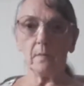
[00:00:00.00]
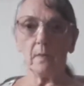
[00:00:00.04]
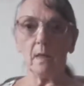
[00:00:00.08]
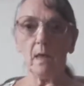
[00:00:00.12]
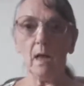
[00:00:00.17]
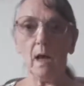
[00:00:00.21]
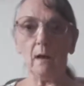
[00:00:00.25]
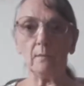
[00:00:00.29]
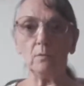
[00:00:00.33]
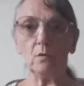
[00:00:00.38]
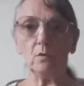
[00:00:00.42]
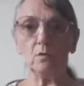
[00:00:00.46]

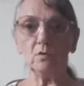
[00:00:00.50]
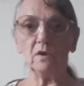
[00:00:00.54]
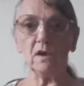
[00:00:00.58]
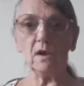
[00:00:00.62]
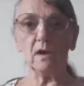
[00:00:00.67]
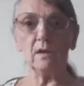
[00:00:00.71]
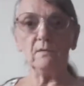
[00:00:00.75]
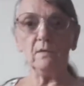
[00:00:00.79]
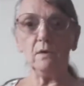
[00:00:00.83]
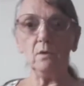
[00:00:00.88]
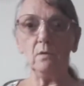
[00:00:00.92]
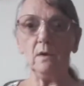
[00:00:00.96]
I'm going to
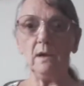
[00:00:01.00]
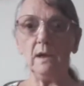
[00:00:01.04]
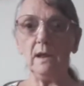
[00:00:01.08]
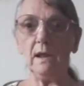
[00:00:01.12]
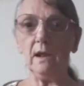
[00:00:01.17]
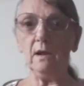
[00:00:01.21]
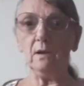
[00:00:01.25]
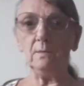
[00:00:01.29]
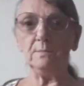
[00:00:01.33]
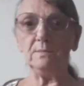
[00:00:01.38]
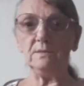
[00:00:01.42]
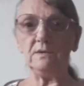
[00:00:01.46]
give you a
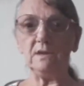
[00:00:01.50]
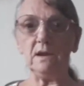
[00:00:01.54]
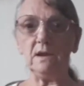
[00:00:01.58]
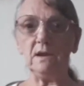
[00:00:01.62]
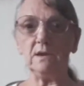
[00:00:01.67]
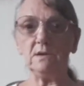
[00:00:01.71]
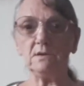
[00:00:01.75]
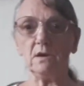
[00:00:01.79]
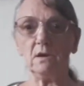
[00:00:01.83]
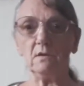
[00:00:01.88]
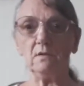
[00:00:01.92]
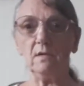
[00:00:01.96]
little
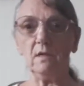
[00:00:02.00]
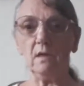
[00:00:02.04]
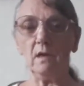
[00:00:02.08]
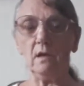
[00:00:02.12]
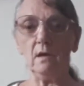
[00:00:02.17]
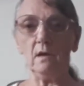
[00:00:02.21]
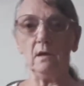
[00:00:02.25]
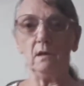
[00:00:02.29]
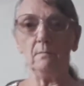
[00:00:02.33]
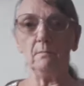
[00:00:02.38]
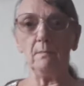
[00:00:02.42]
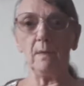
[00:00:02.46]
update
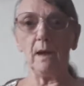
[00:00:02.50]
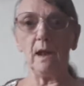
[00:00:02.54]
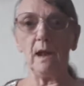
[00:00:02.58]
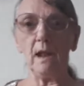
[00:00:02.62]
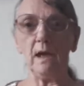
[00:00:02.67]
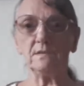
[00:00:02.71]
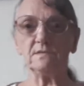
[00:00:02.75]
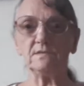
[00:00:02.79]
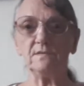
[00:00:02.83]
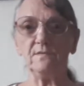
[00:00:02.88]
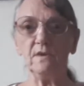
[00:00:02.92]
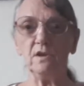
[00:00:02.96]
on my
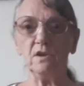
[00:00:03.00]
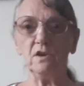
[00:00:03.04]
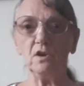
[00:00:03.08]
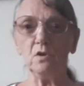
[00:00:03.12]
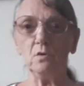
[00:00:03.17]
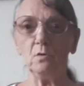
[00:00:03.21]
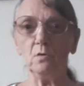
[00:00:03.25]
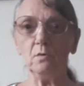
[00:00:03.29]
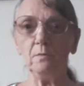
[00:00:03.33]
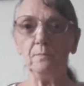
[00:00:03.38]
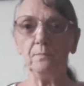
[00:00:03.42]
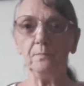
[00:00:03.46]
last
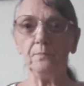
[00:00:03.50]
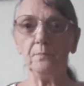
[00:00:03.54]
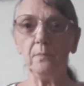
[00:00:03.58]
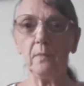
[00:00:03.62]
video.